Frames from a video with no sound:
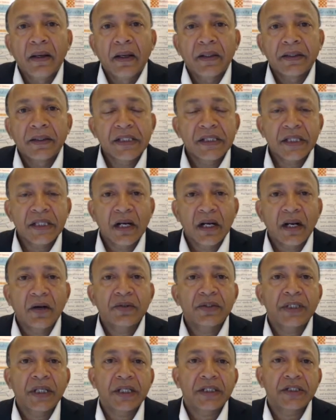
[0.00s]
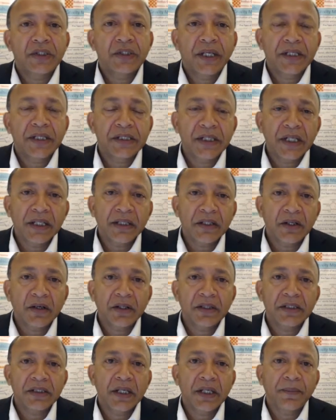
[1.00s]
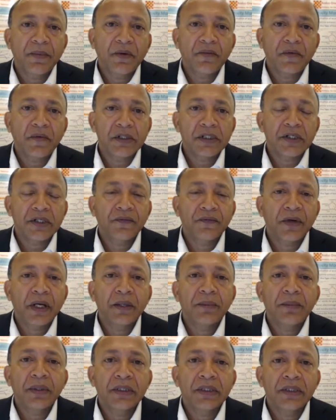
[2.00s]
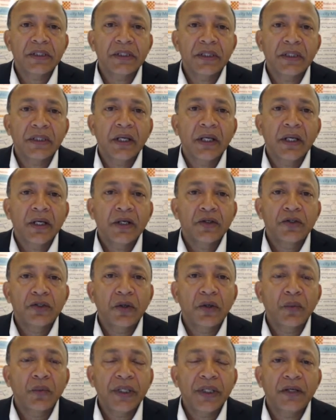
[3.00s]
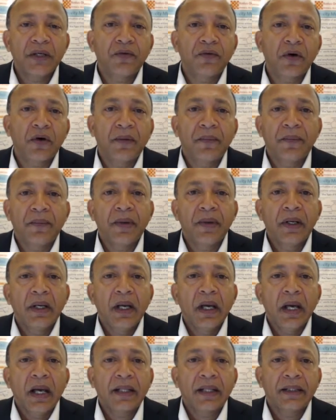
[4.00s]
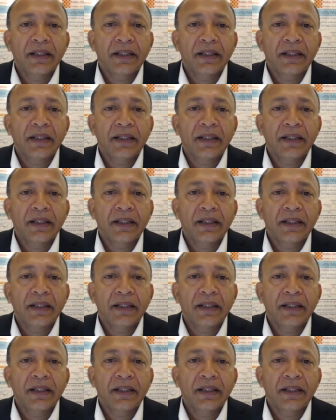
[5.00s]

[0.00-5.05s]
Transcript: This allows us to extend the concept of falsifiability to the weak form, and